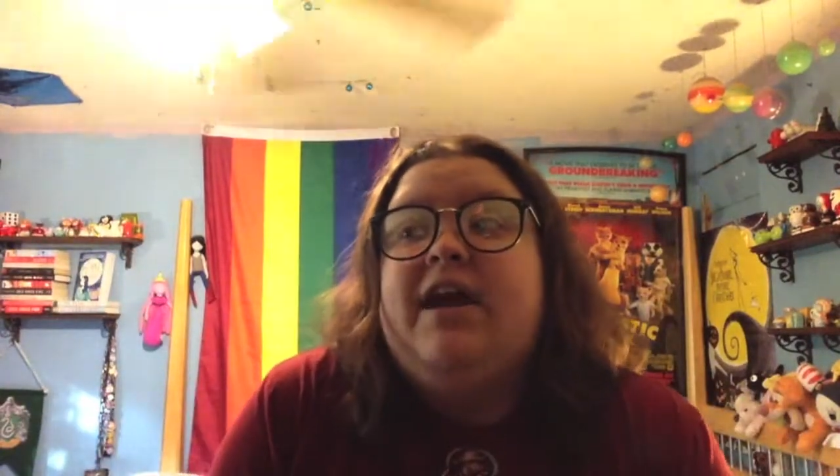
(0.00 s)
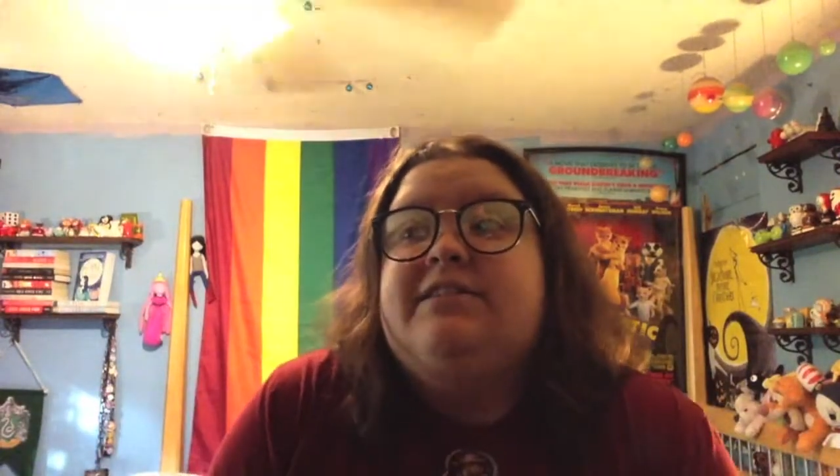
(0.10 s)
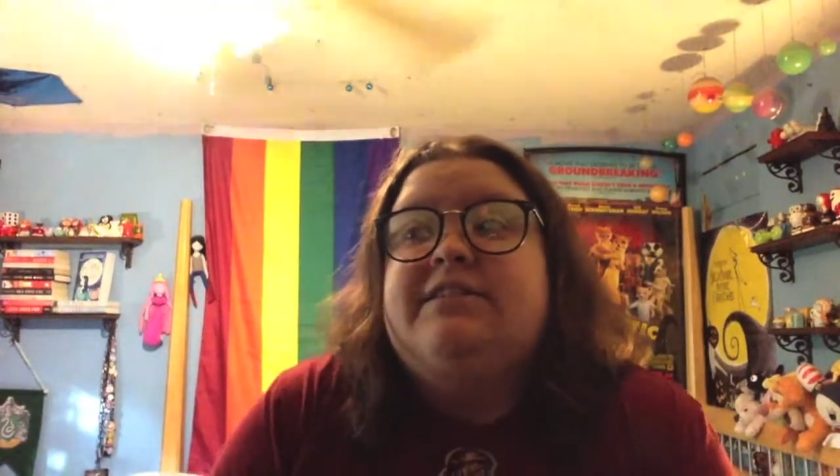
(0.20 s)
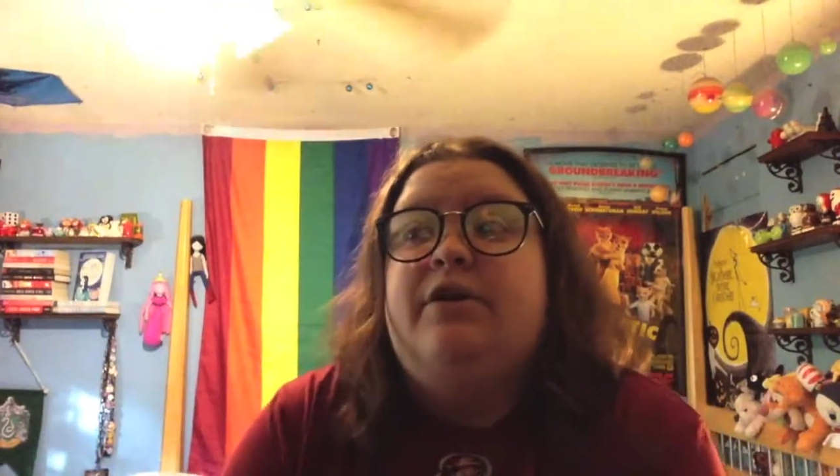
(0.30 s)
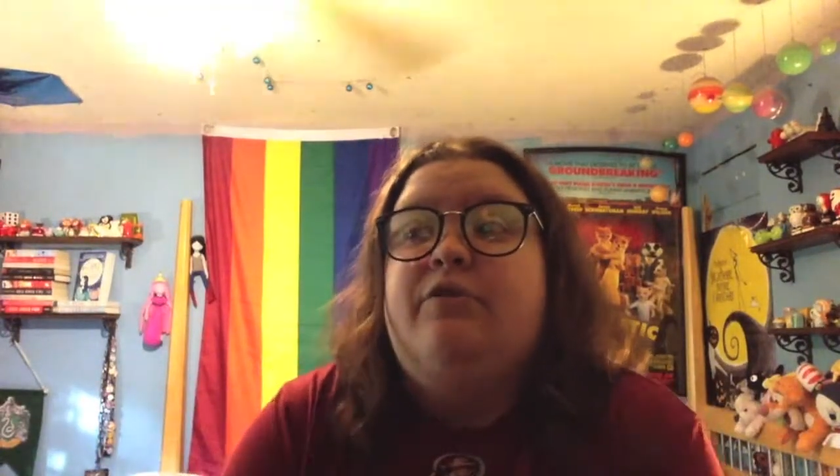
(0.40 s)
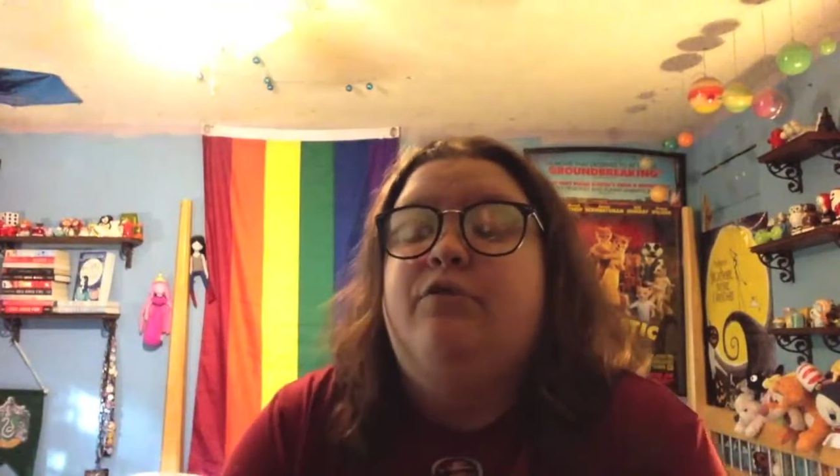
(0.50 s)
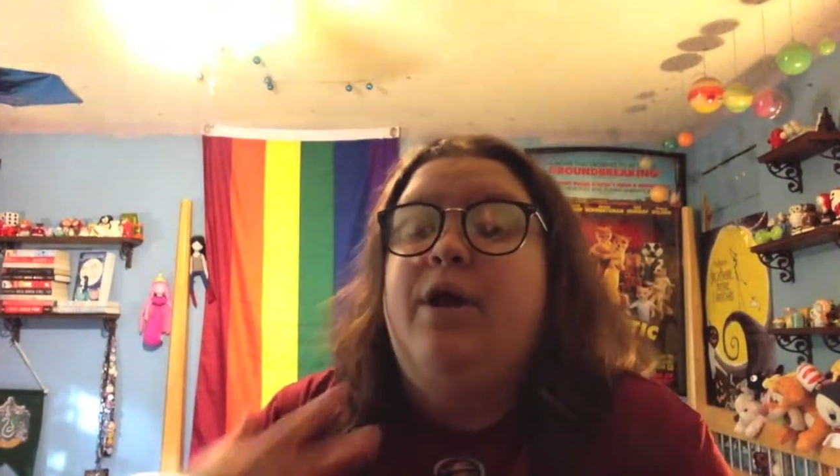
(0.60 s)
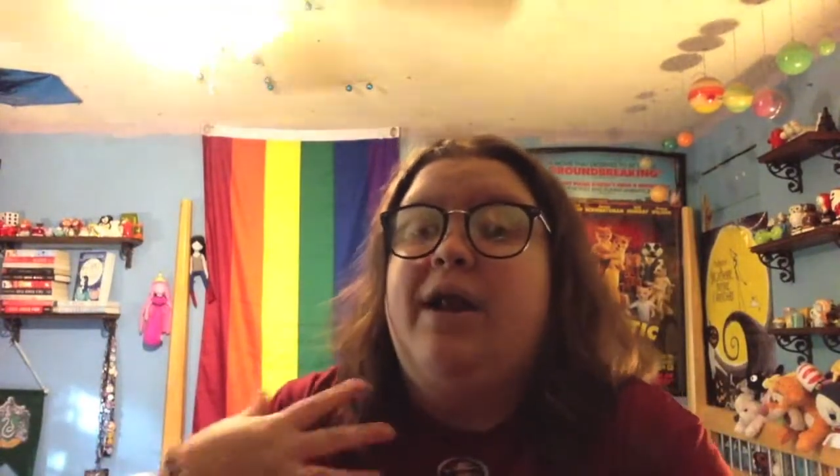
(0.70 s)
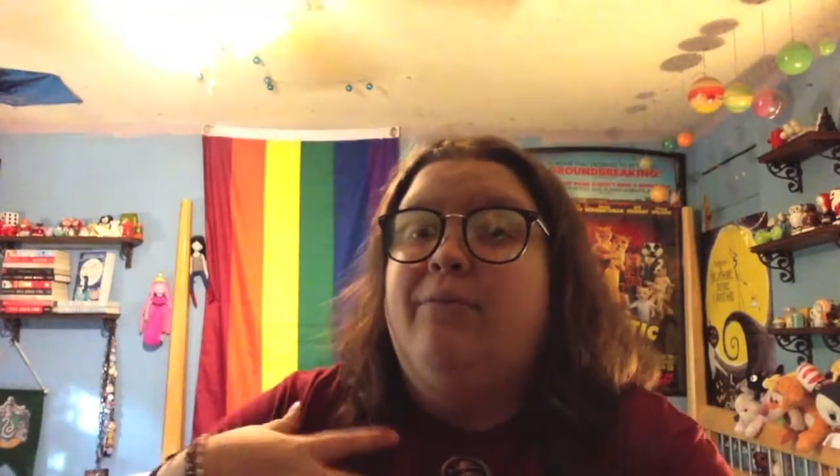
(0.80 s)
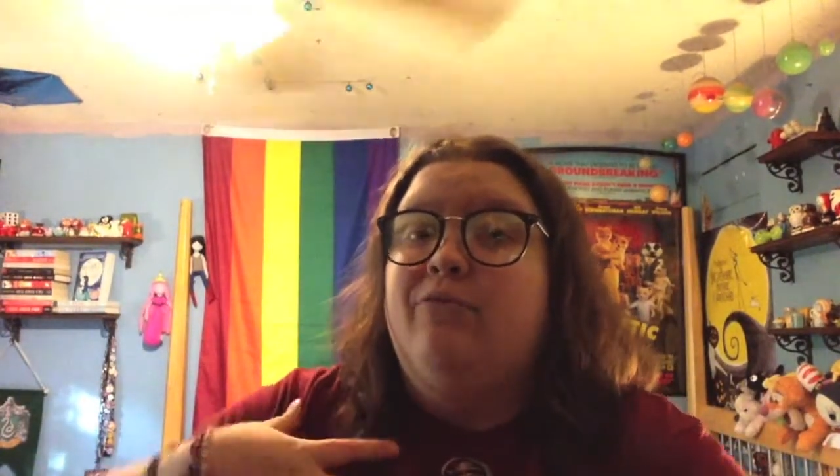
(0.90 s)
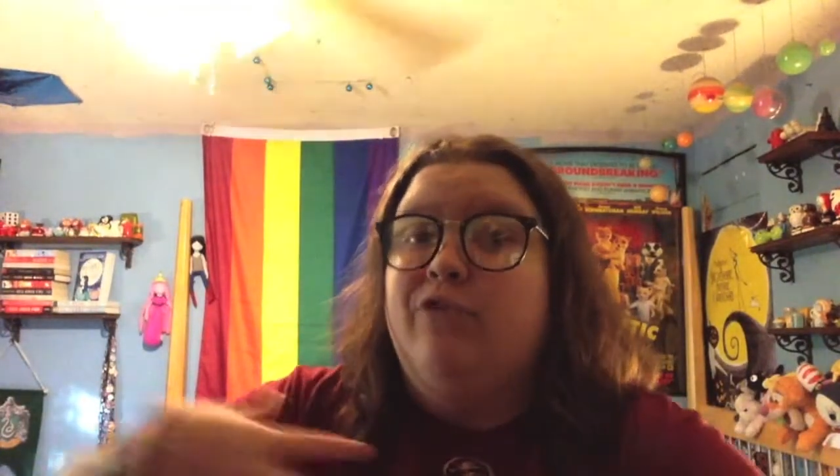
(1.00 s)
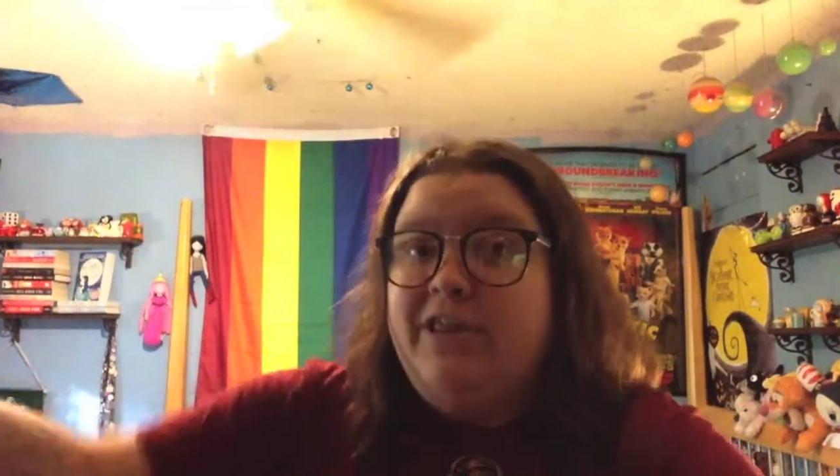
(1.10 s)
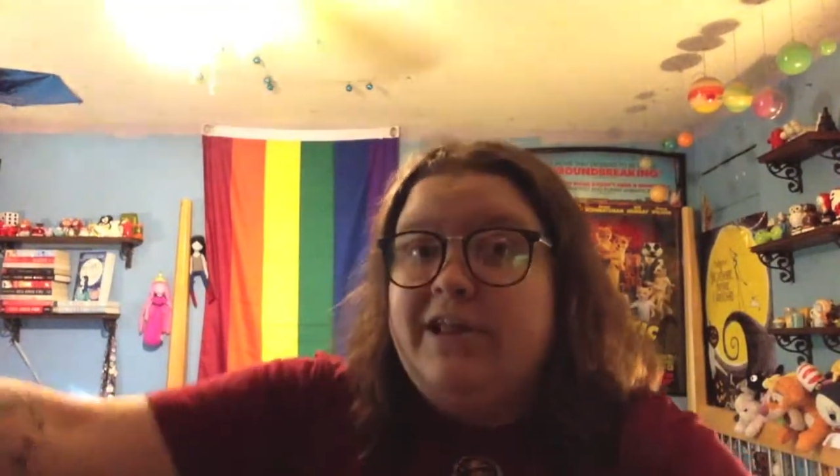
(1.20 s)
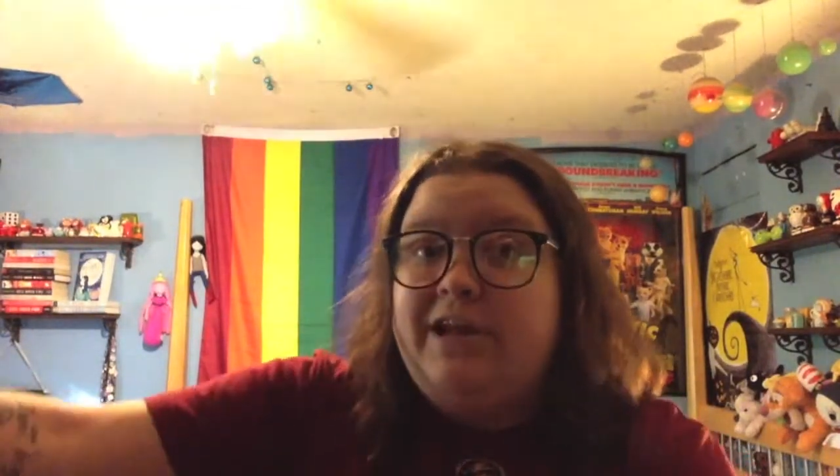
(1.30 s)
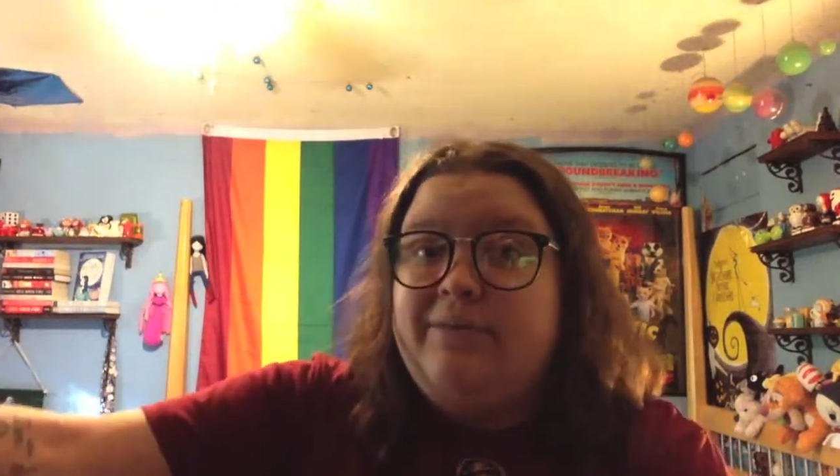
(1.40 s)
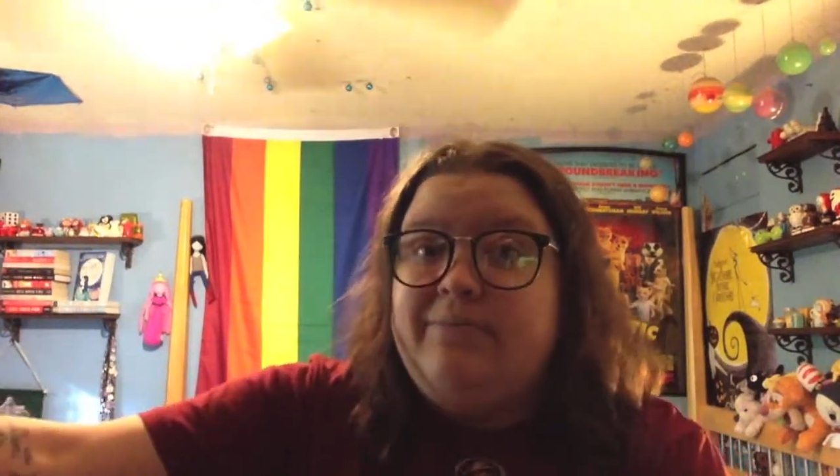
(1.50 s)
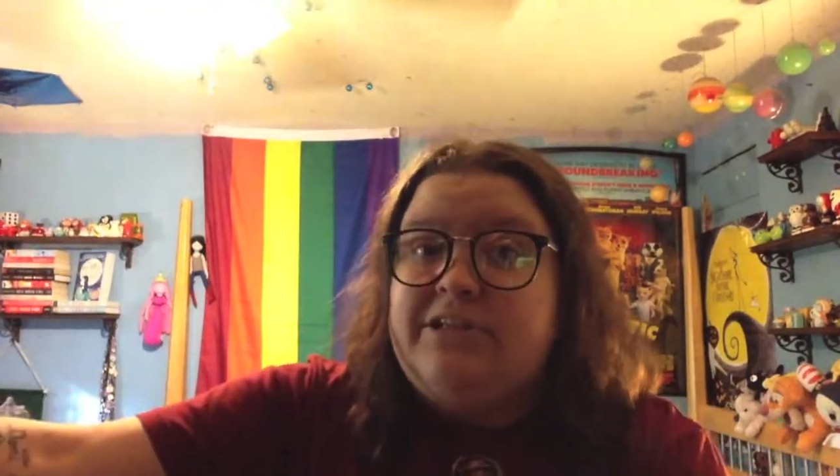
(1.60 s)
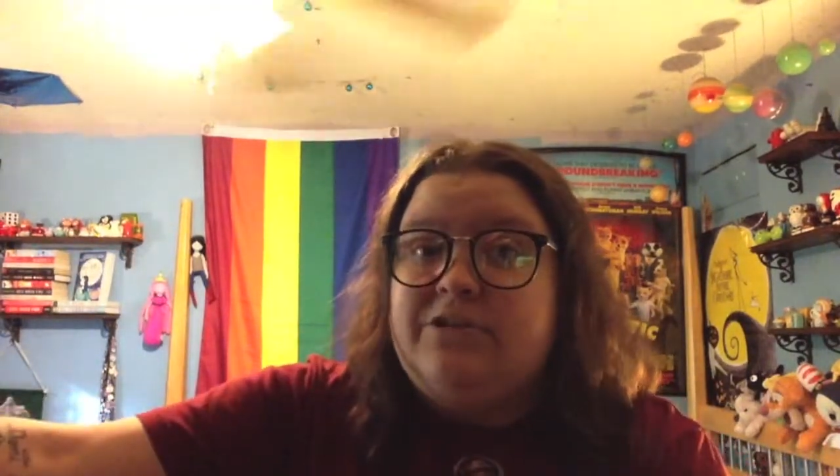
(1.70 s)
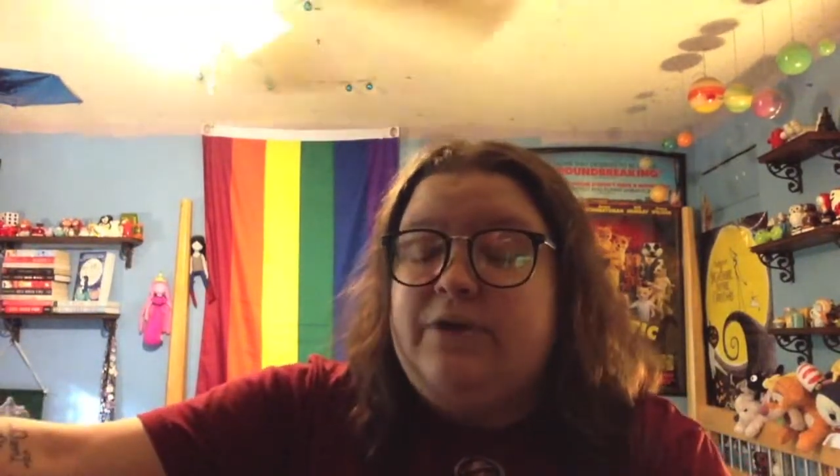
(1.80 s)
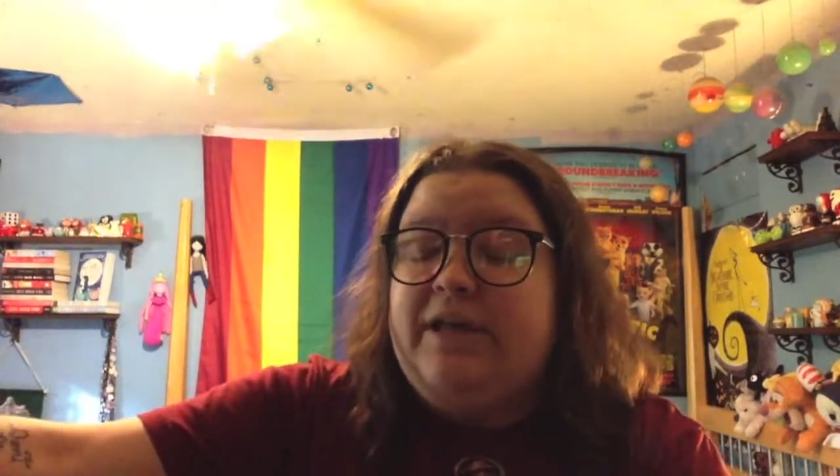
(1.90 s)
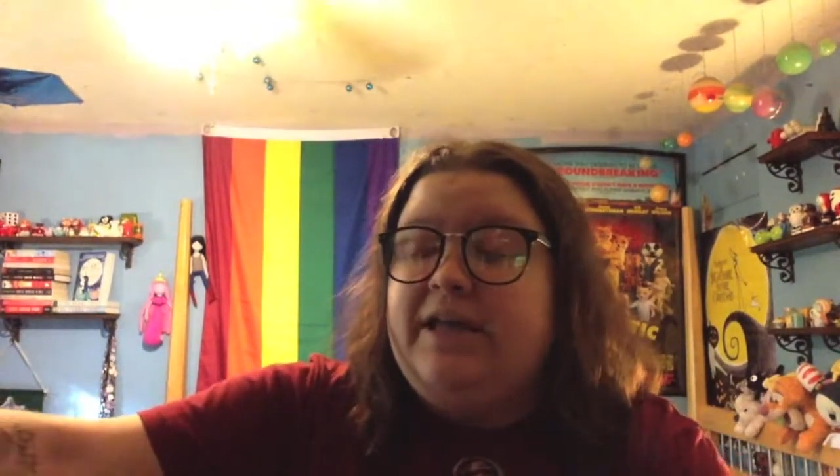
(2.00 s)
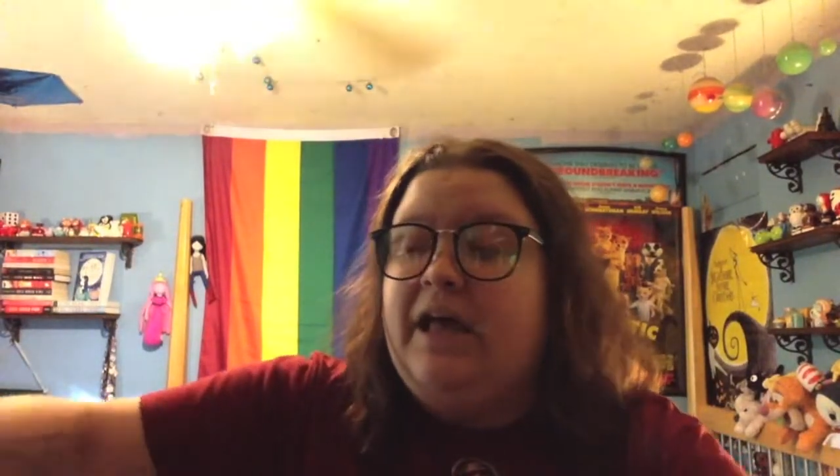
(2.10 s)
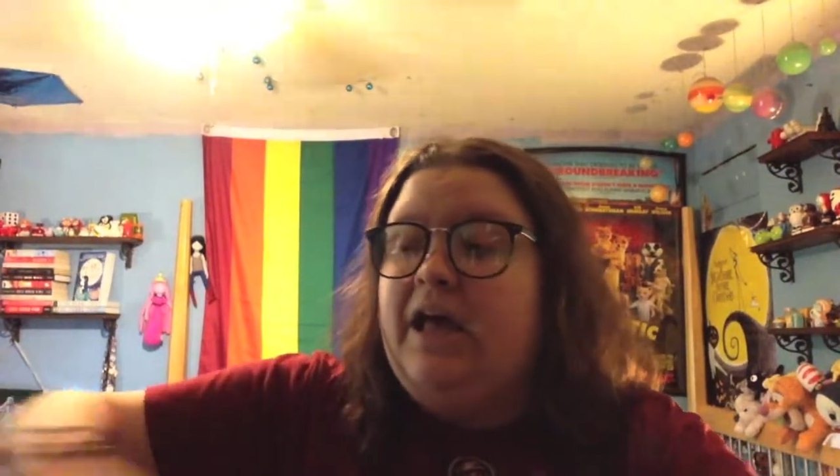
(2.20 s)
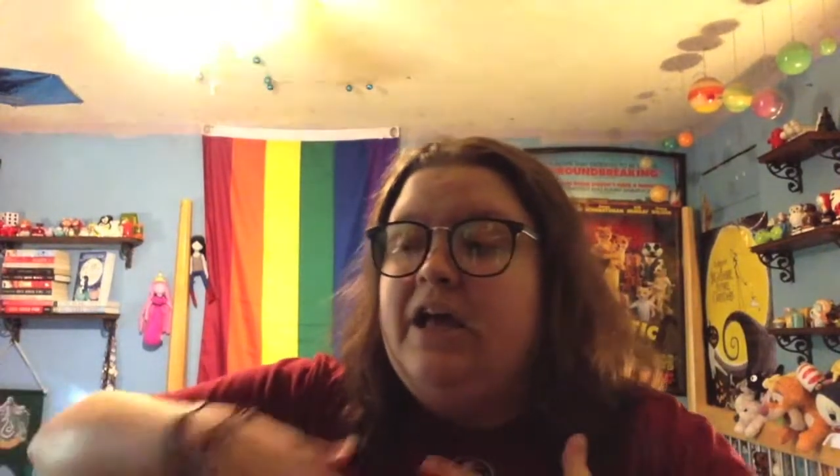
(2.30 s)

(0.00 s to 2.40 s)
idea of what I'm really going to be doing